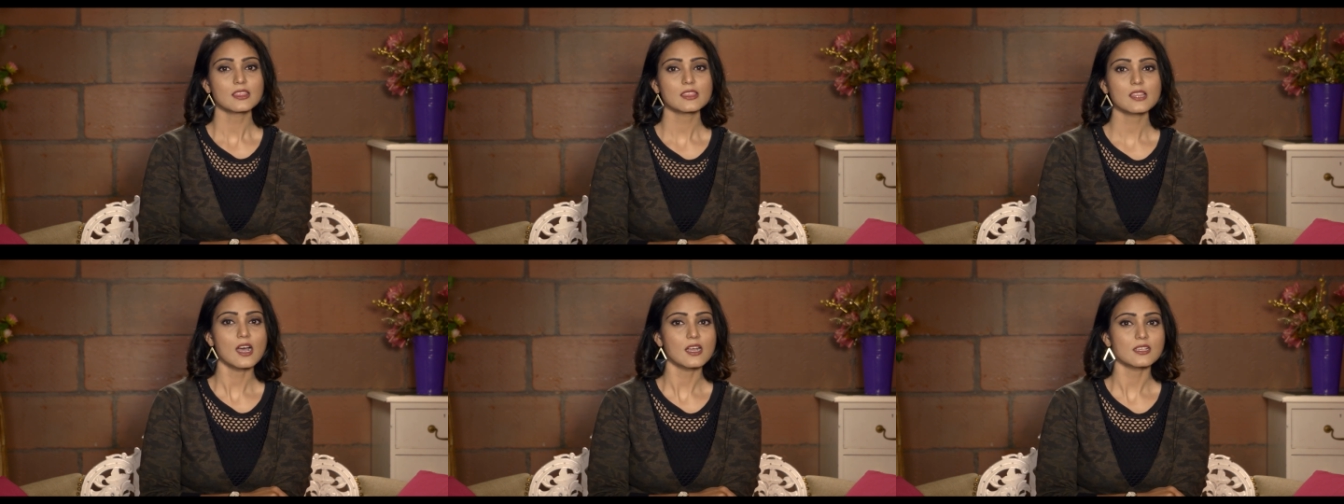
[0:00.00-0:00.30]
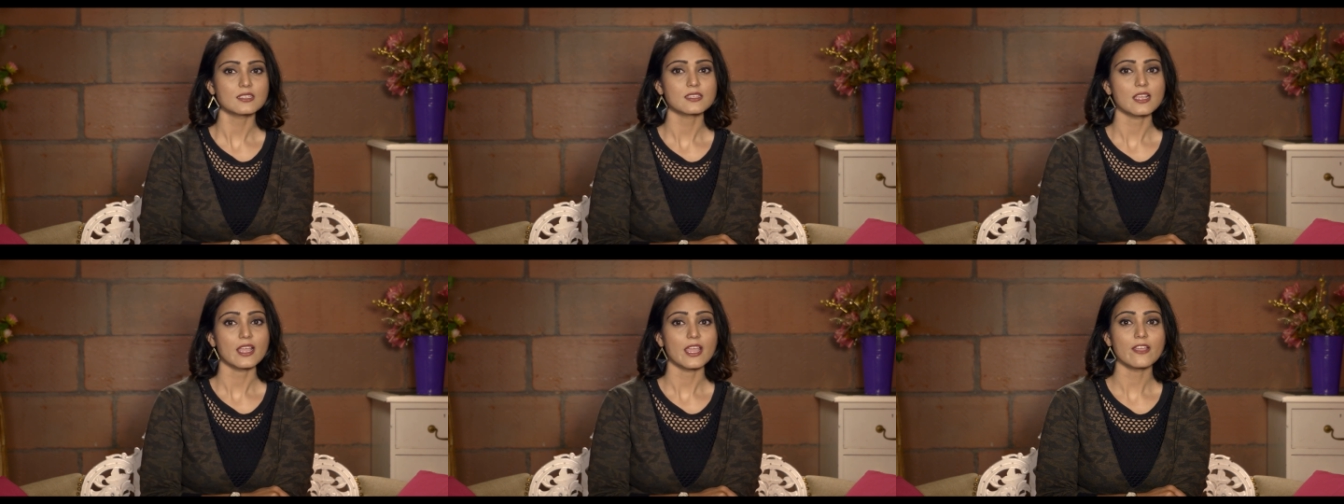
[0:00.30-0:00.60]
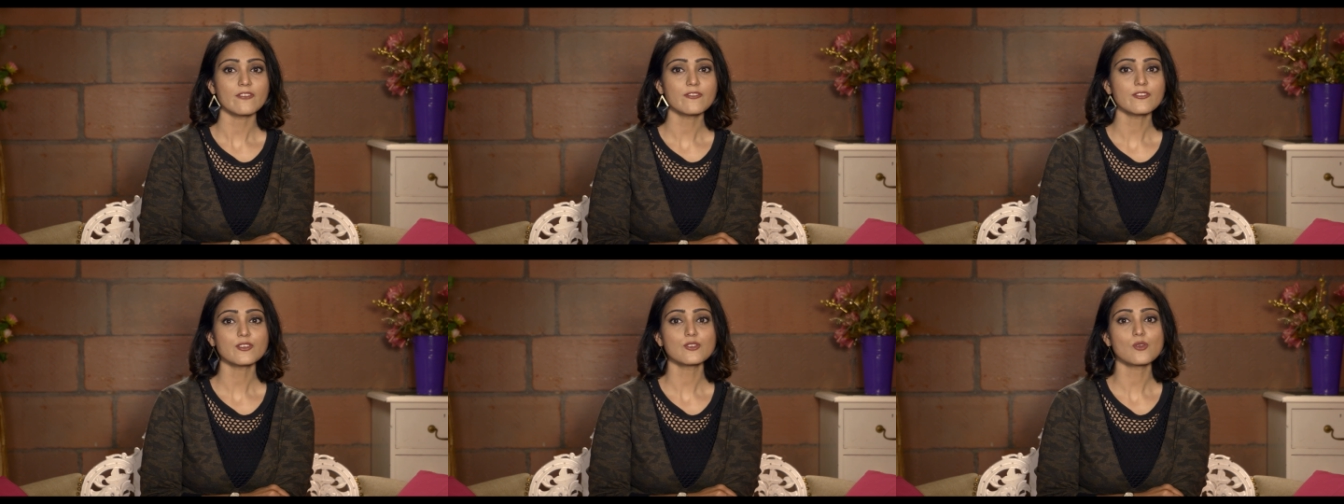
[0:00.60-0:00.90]
Thus,
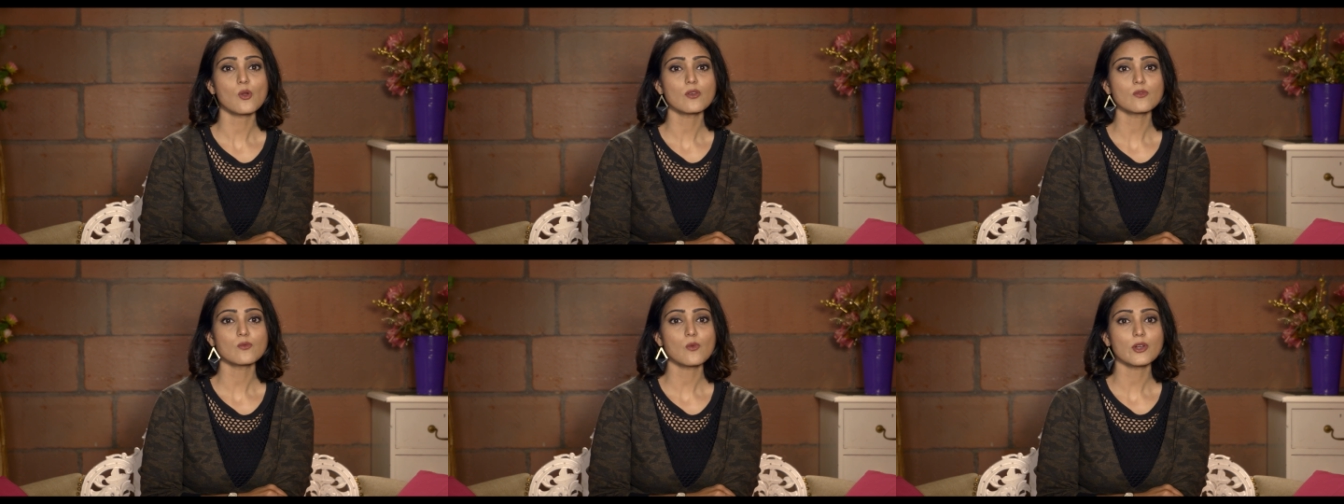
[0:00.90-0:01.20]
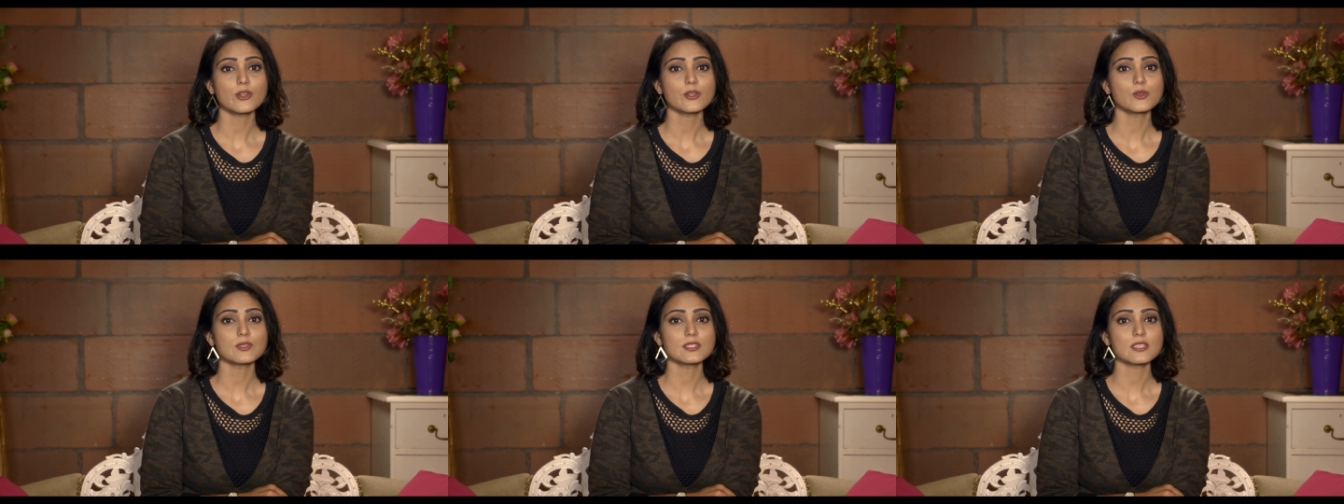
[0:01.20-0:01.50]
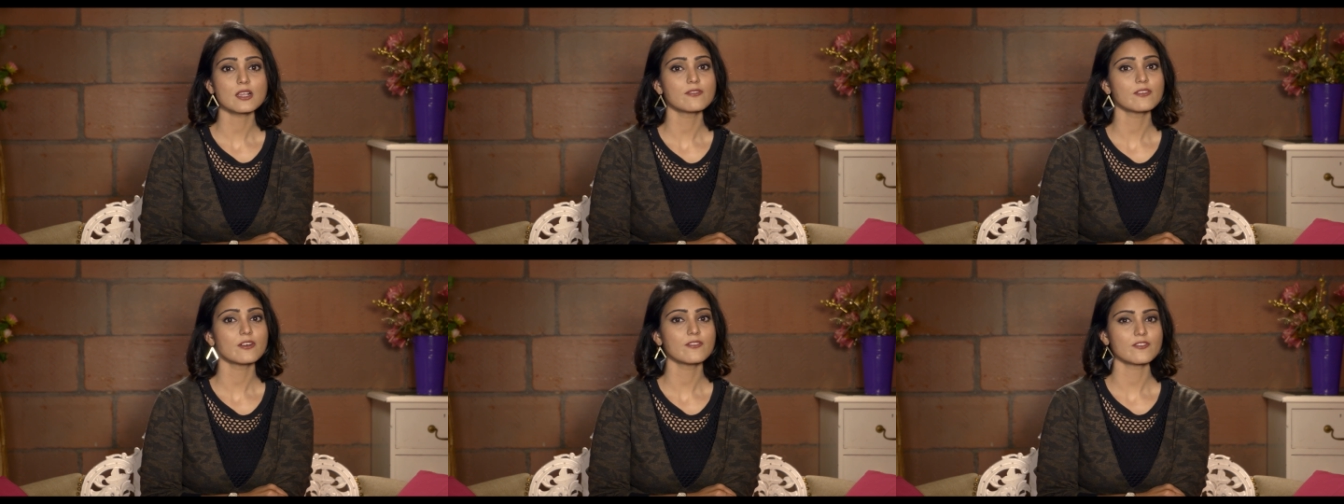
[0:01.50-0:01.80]
if you don't want to
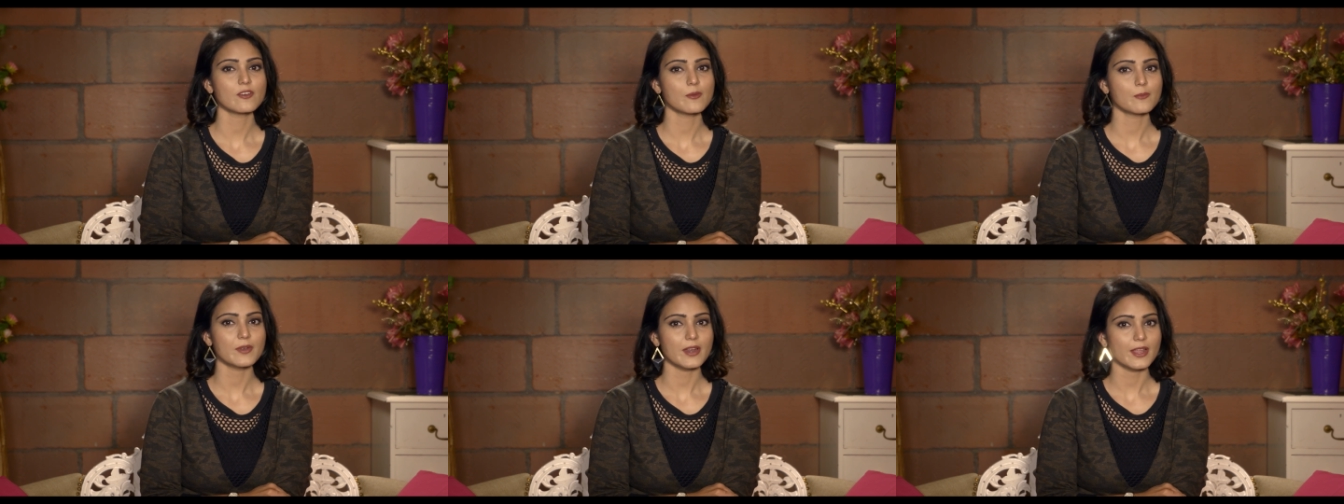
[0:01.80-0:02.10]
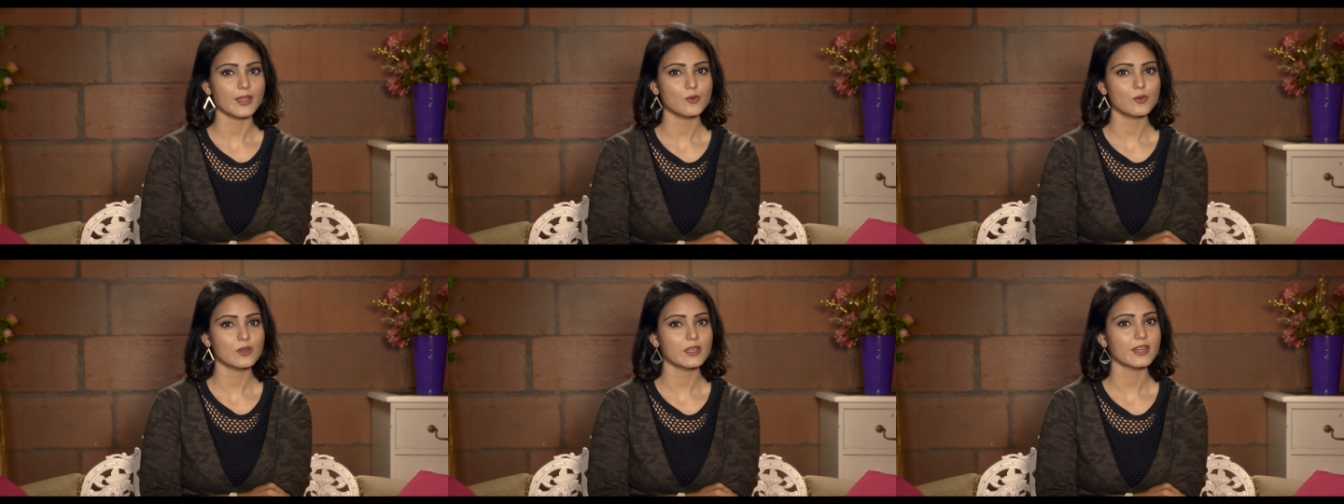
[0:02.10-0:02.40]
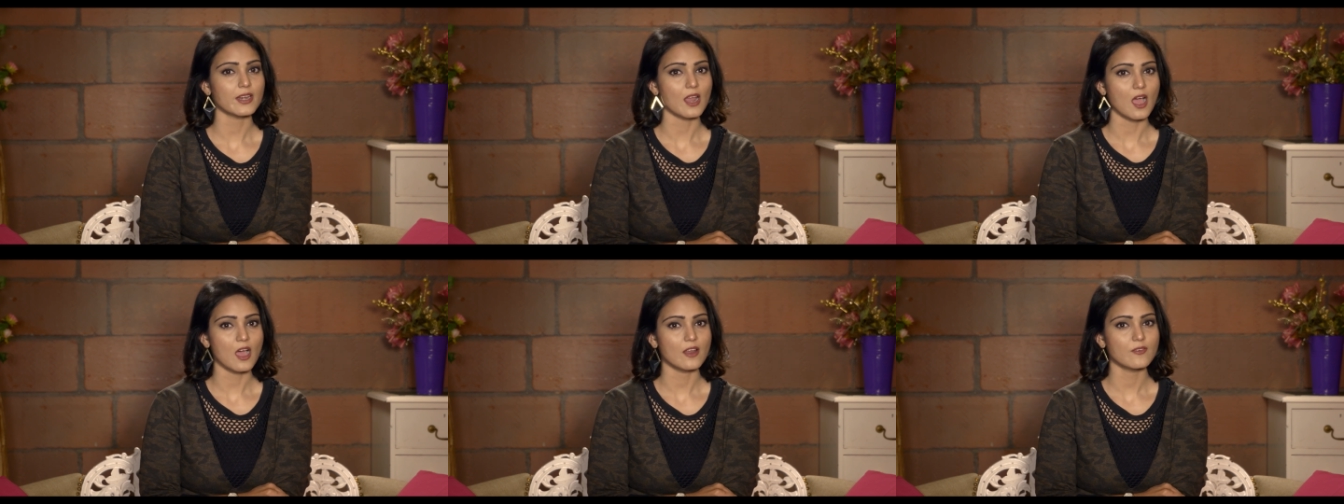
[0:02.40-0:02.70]
suffer from regular
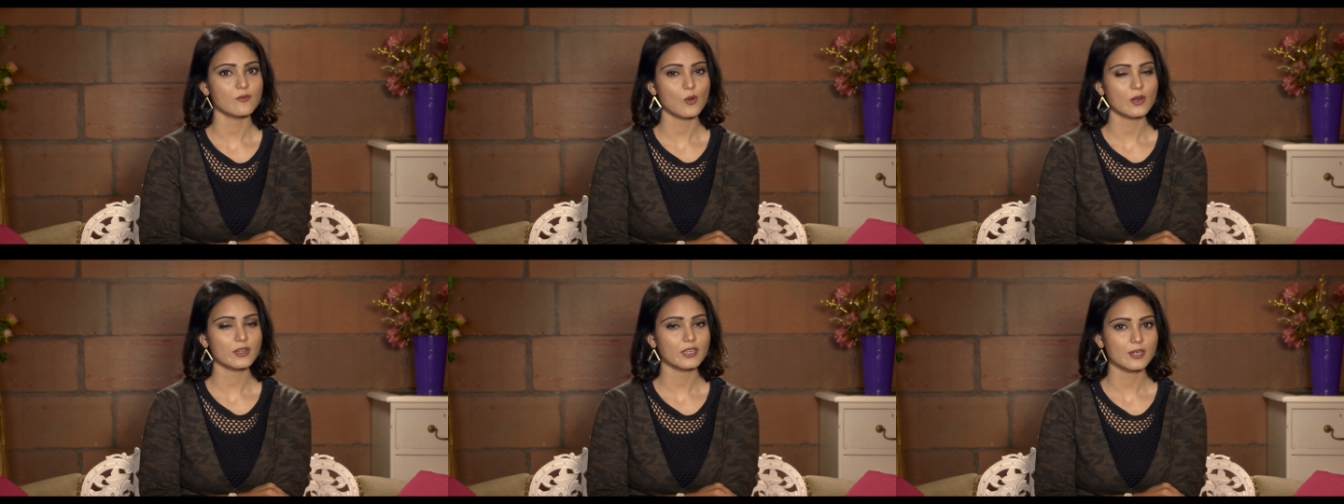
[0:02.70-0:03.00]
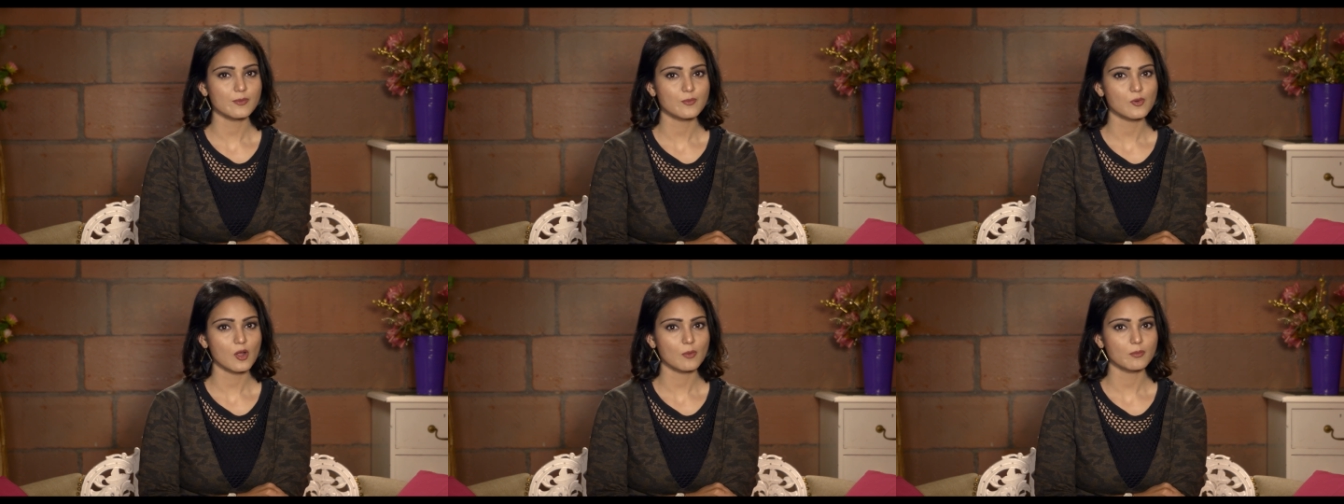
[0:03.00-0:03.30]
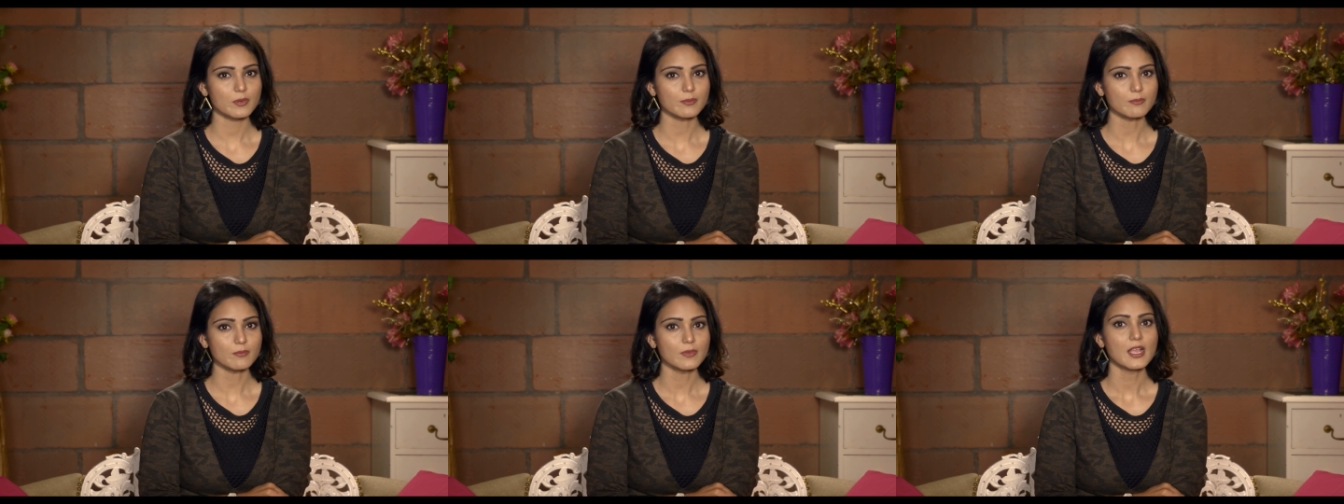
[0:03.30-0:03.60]
and unwanted
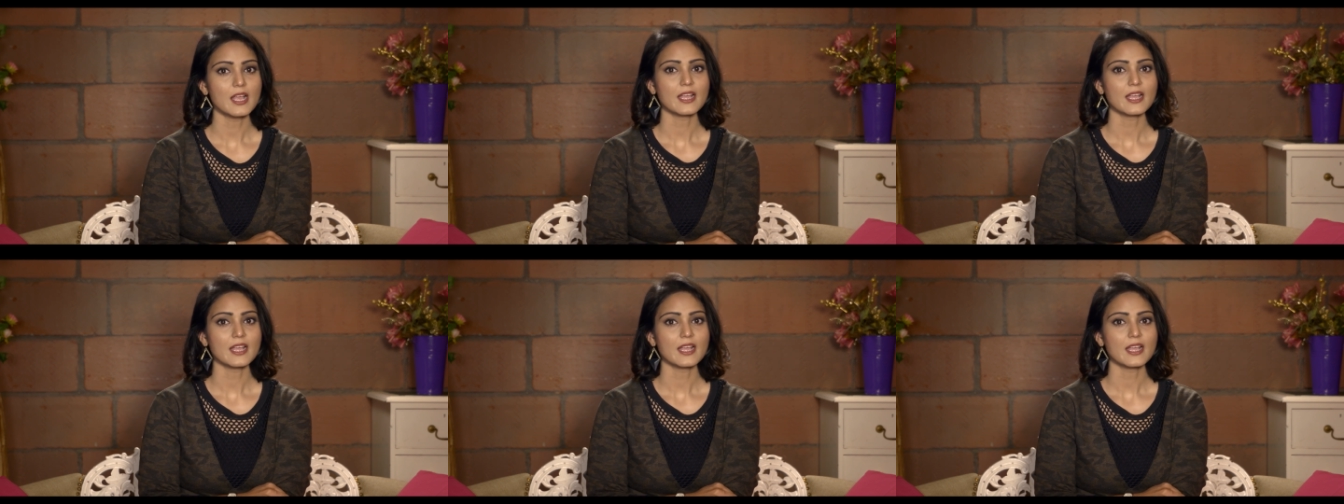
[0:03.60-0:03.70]
problem,